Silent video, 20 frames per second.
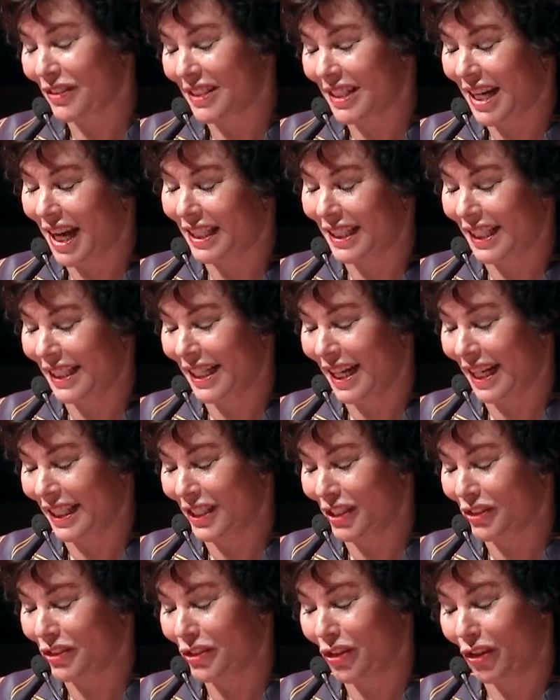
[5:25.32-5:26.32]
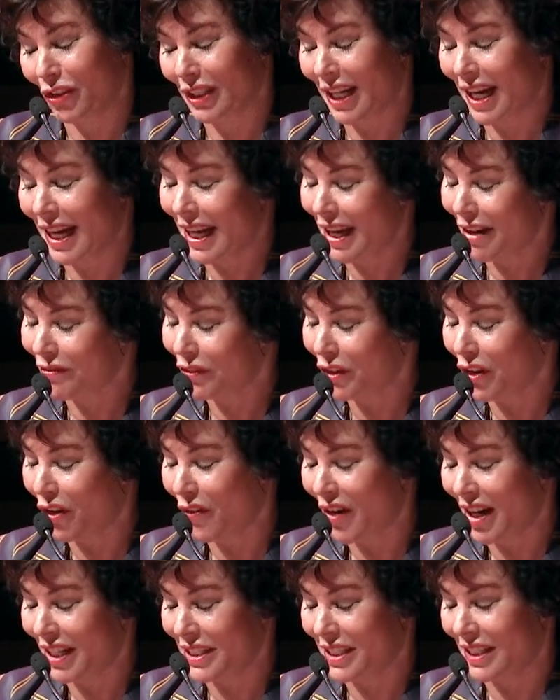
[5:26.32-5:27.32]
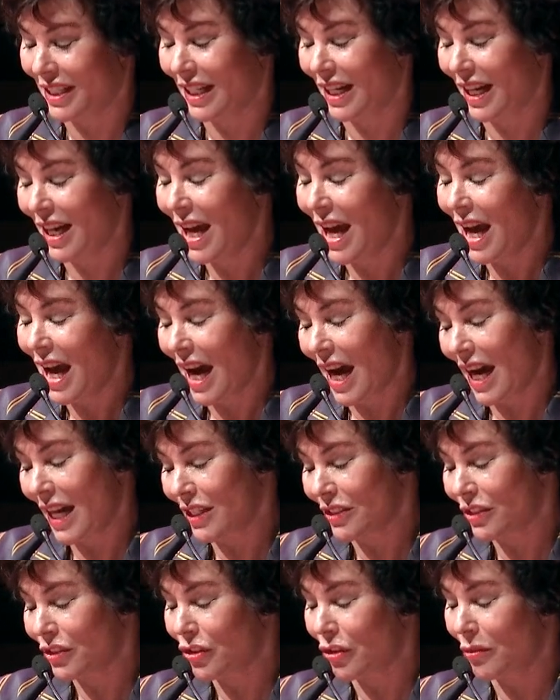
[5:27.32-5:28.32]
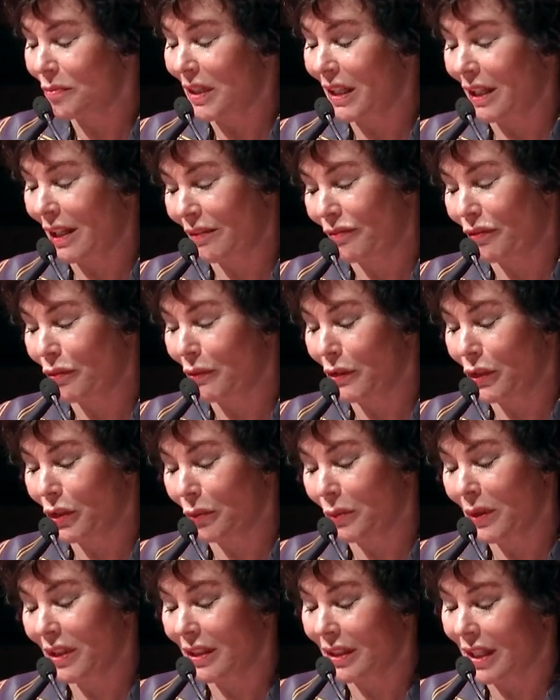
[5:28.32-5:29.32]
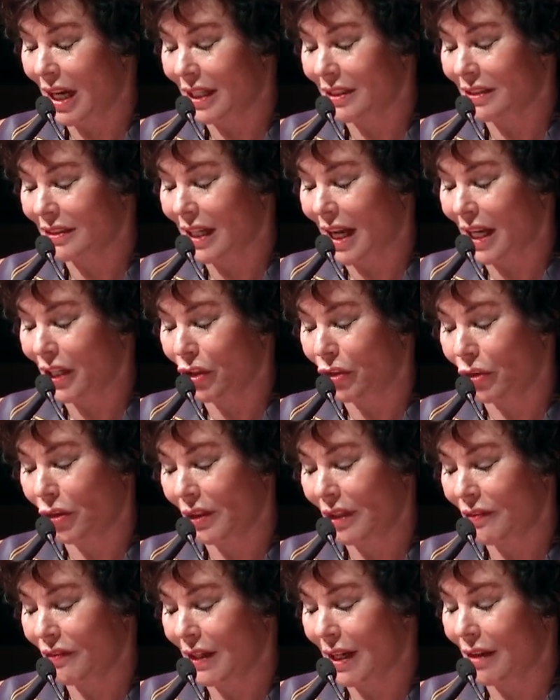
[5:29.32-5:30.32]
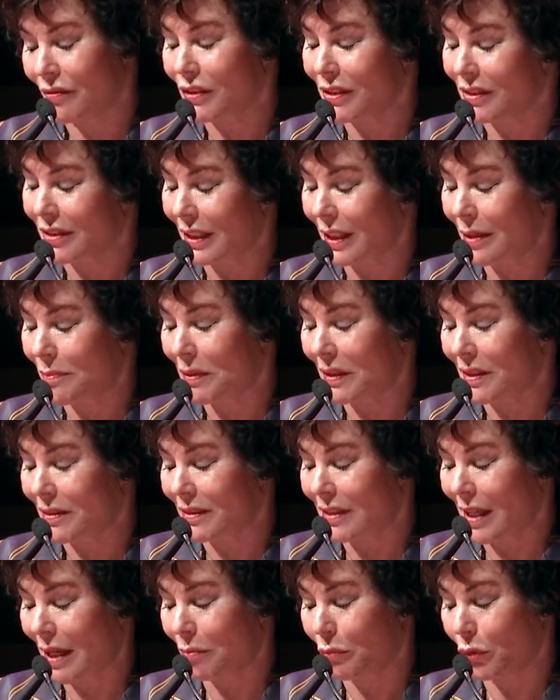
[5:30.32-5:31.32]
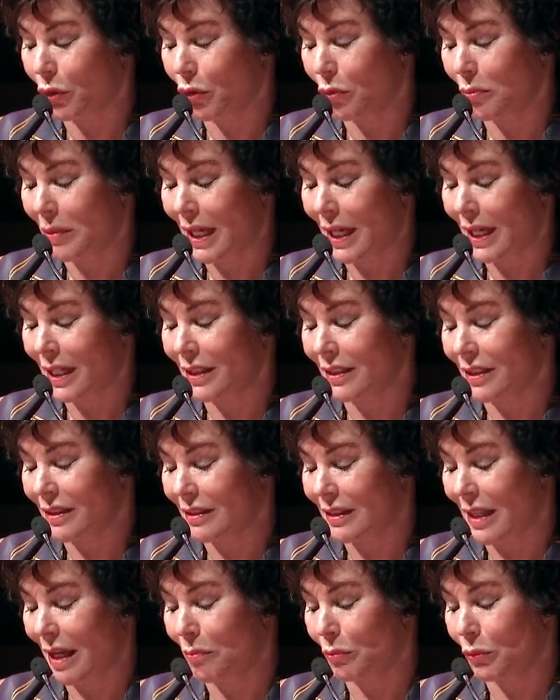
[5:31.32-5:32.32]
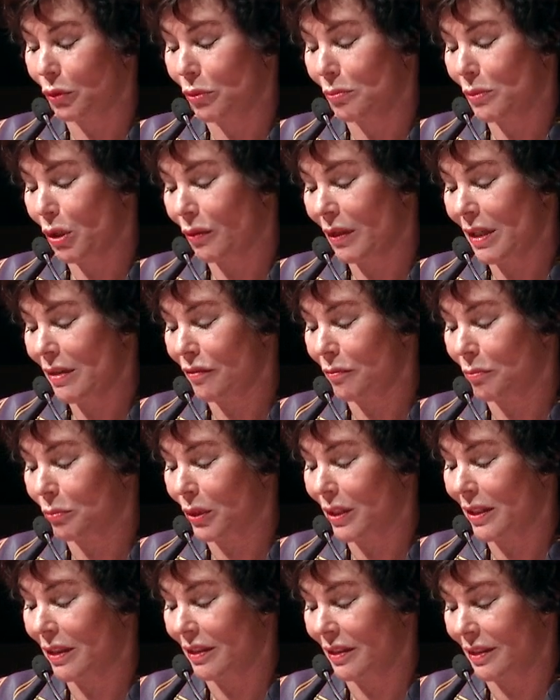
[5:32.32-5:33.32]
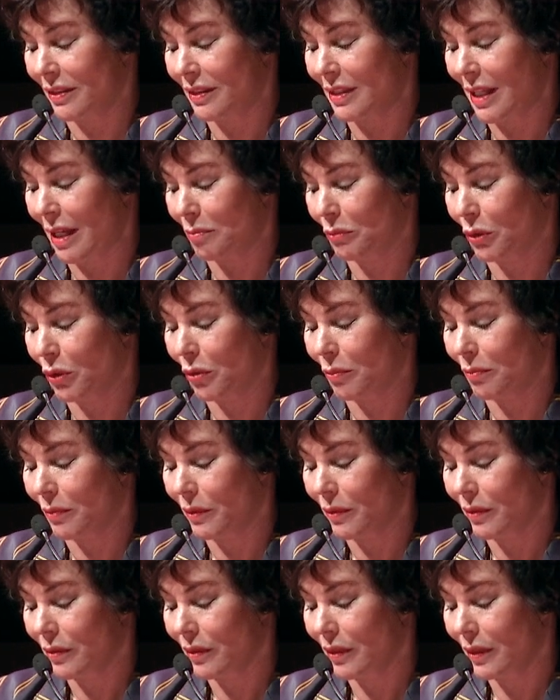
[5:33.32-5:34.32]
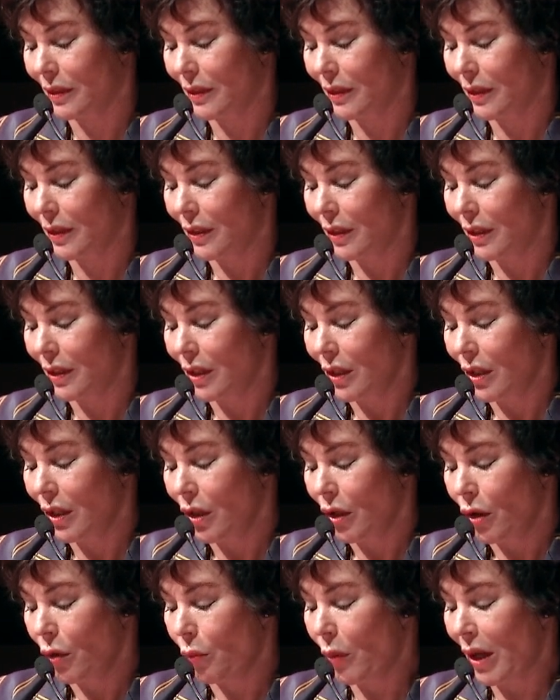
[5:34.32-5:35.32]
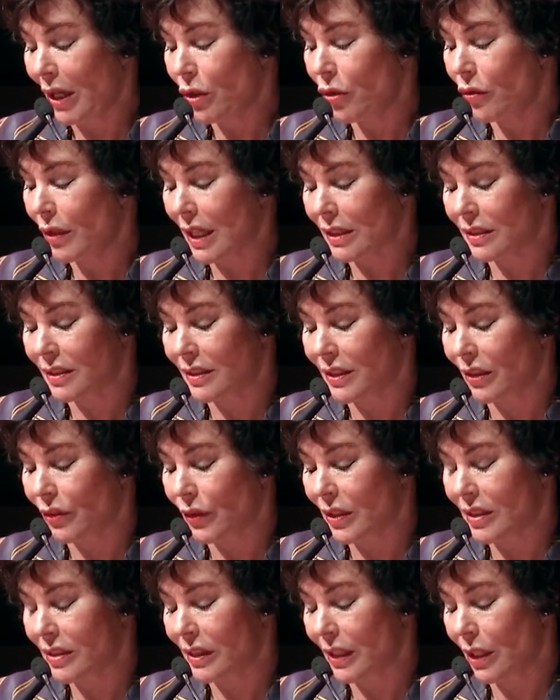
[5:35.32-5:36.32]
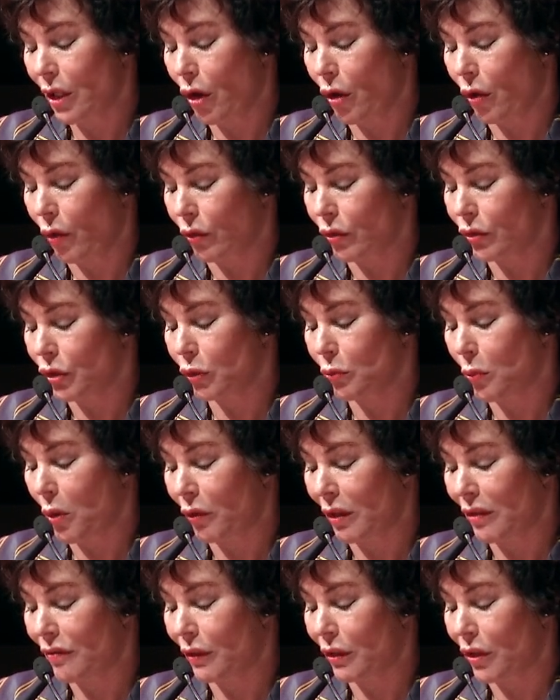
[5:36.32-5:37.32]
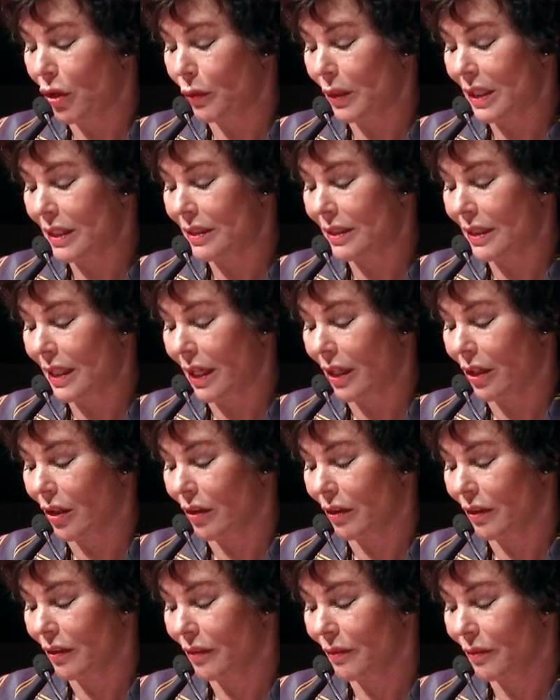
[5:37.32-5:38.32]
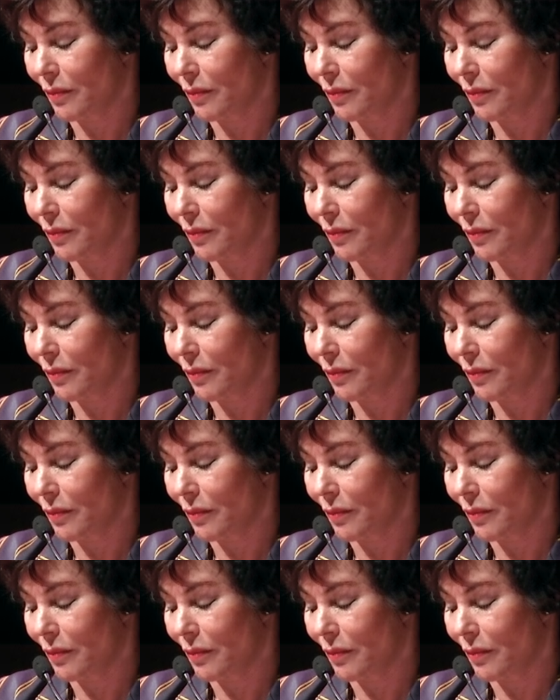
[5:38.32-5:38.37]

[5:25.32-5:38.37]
to 99 years old, I have no idea. I assume that if you're with a nice guy, you don't even have to sleep in the same room, eat in the same room, or even breathe in the same room. When you get seriously old, you won't even know he's there.